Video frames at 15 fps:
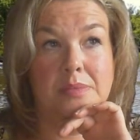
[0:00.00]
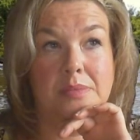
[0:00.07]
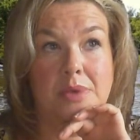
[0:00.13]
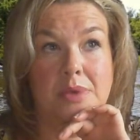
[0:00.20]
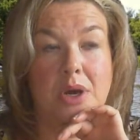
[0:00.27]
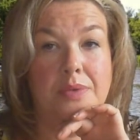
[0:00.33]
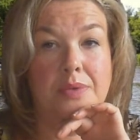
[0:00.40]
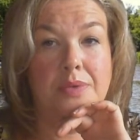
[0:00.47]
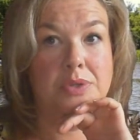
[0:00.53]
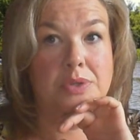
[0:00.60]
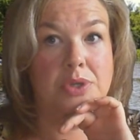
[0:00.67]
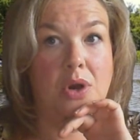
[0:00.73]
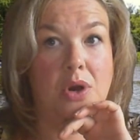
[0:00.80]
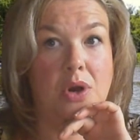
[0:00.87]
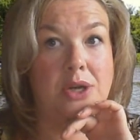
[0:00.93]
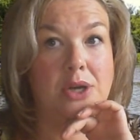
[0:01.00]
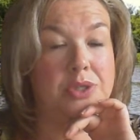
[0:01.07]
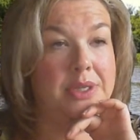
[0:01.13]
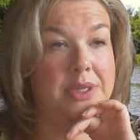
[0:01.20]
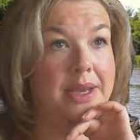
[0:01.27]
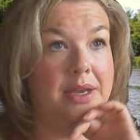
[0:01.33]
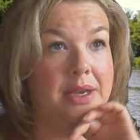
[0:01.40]
All of those are
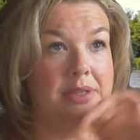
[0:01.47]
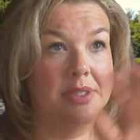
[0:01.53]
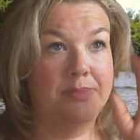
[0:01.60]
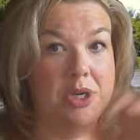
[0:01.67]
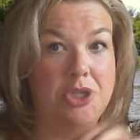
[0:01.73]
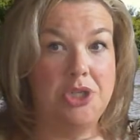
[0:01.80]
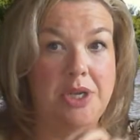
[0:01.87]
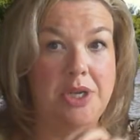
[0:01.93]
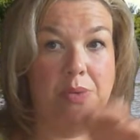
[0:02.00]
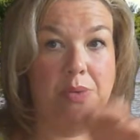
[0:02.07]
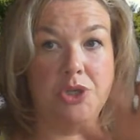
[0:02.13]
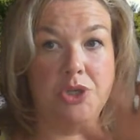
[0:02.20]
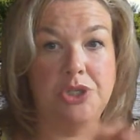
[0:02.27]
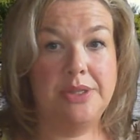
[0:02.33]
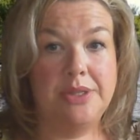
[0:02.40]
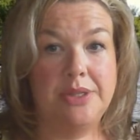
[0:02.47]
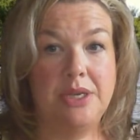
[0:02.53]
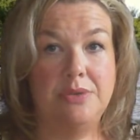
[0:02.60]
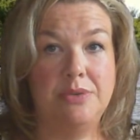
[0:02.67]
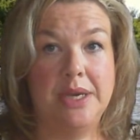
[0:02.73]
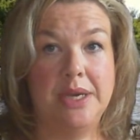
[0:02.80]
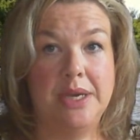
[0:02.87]
actually like a spreadsheet worksheet that
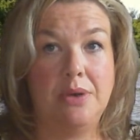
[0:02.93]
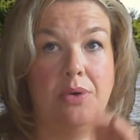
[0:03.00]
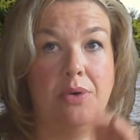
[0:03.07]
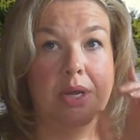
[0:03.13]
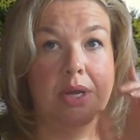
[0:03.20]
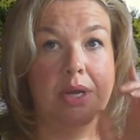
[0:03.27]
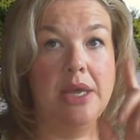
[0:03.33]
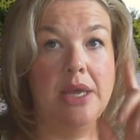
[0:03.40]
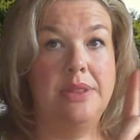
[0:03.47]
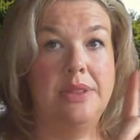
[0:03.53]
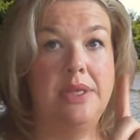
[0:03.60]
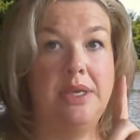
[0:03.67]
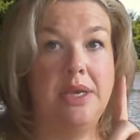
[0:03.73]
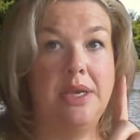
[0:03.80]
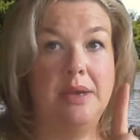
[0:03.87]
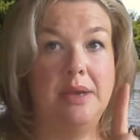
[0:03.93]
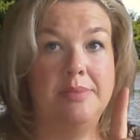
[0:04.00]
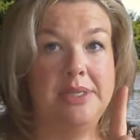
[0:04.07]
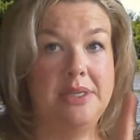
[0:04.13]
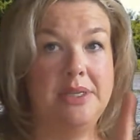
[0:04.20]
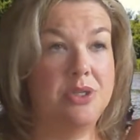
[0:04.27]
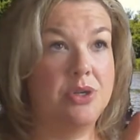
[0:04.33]
you download. The
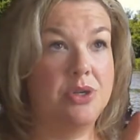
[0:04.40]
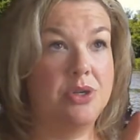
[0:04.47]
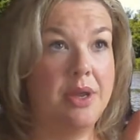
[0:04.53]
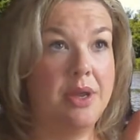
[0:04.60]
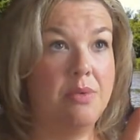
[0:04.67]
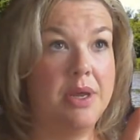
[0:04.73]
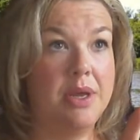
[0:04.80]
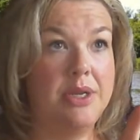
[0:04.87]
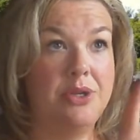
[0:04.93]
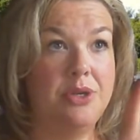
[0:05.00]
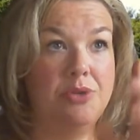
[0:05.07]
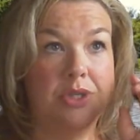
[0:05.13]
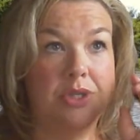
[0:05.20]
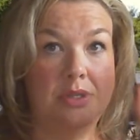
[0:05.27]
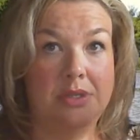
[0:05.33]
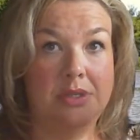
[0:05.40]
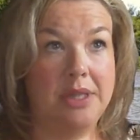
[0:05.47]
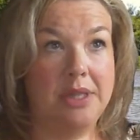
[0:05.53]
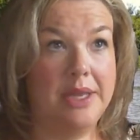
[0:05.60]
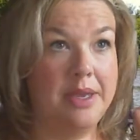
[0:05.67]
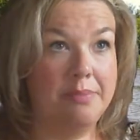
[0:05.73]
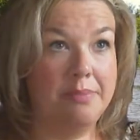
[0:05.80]
seed starting one, you just
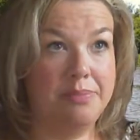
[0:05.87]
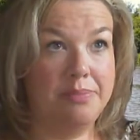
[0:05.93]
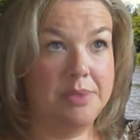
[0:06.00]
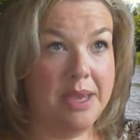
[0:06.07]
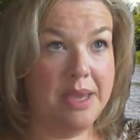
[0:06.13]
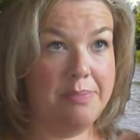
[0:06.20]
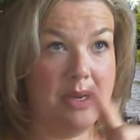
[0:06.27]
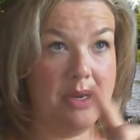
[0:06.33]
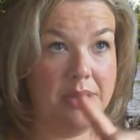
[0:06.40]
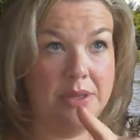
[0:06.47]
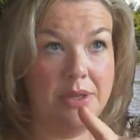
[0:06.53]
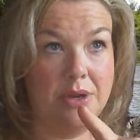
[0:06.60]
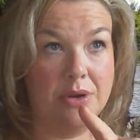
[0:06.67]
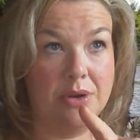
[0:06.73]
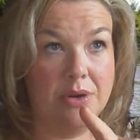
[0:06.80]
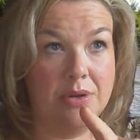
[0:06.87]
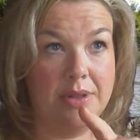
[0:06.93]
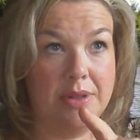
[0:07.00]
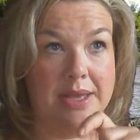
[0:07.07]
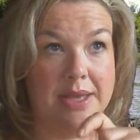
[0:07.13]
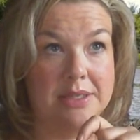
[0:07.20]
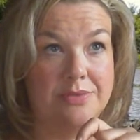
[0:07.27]
type in your
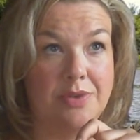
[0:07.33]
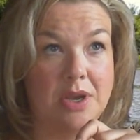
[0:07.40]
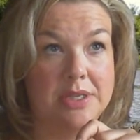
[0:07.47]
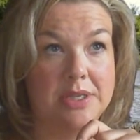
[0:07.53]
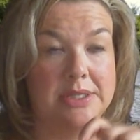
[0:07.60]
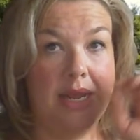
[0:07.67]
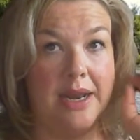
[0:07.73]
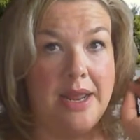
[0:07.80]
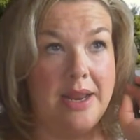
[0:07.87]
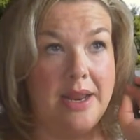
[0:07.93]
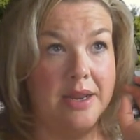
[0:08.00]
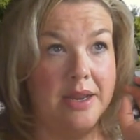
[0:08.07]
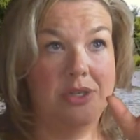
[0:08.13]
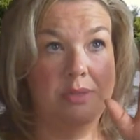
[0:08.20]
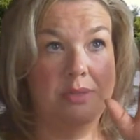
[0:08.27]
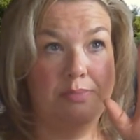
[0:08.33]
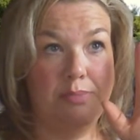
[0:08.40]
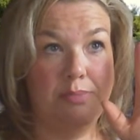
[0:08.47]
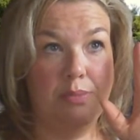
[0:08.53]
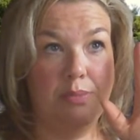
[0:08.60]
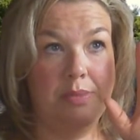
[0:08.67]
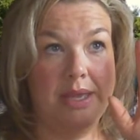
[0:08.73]
last frost date, and it just,
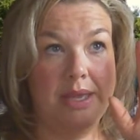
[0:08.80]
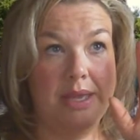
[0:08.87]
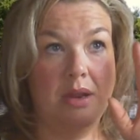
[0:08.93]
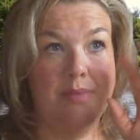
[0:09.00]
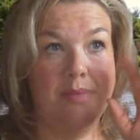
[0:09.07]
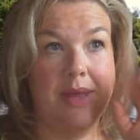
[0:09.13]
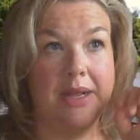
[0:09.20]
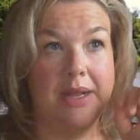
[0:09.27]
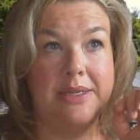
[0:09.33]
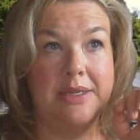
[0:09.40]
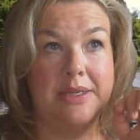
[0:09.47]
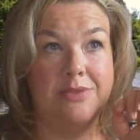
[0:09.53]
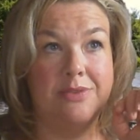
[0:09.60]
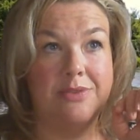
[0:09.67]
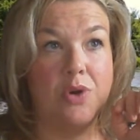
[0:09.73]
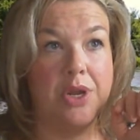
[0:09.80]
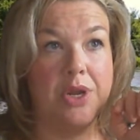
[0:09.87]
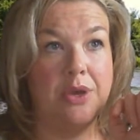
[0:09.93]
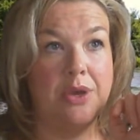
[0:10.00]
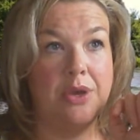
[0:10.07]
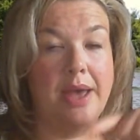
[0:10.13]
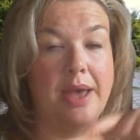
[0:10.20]
boom, it automatically does it for
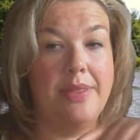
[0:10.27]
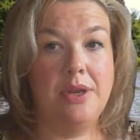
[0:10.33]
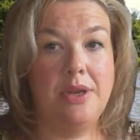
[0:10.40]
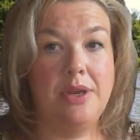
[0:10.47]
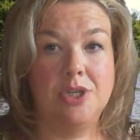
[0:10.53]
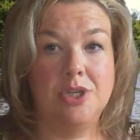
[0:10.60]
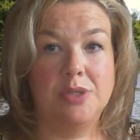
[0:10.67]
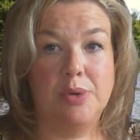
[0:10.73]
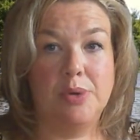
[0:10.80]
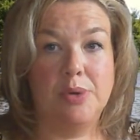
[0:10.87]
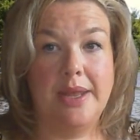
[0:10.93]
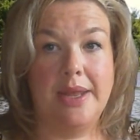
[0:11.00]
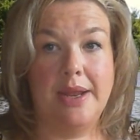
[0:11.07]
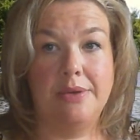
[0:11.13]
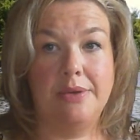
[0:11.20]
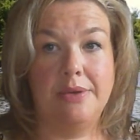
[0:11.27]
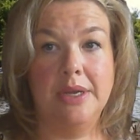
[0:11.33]
you. And then you can just print that out.